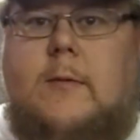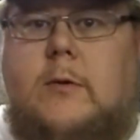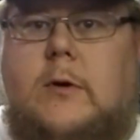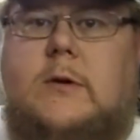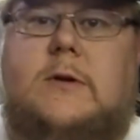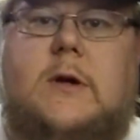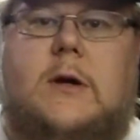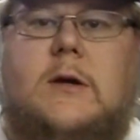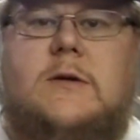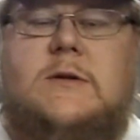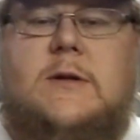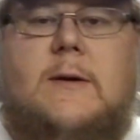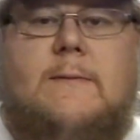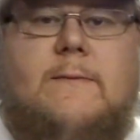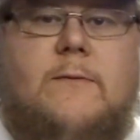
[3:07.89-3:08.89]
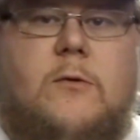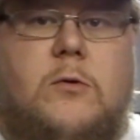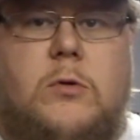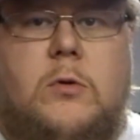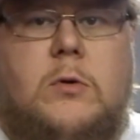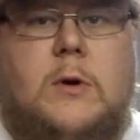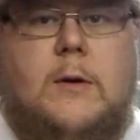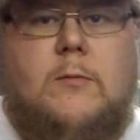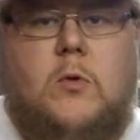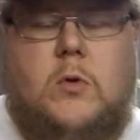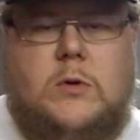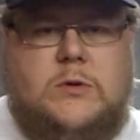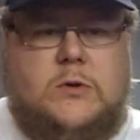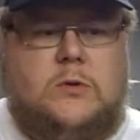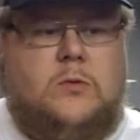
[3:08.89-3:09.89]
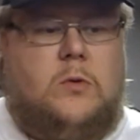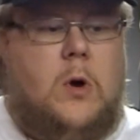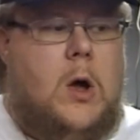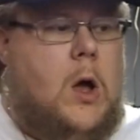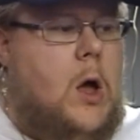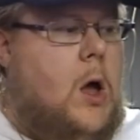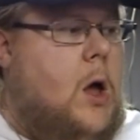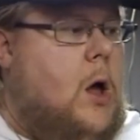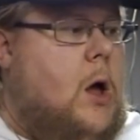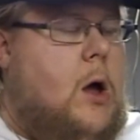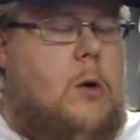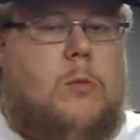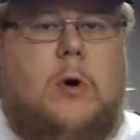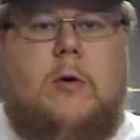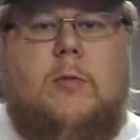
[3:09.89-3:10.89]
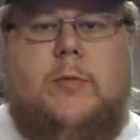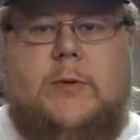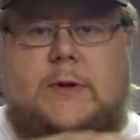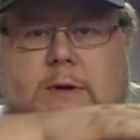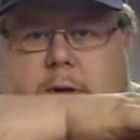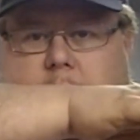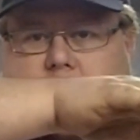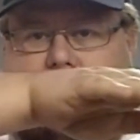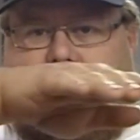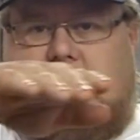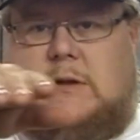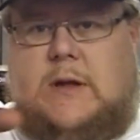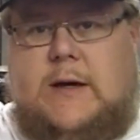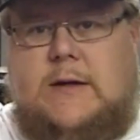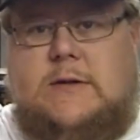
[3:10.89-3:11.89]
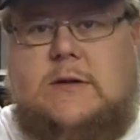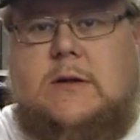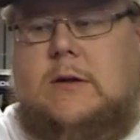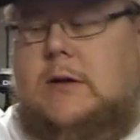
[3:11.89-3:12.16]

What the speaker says: I'm going to take it a step further, and I'm going to probably slice a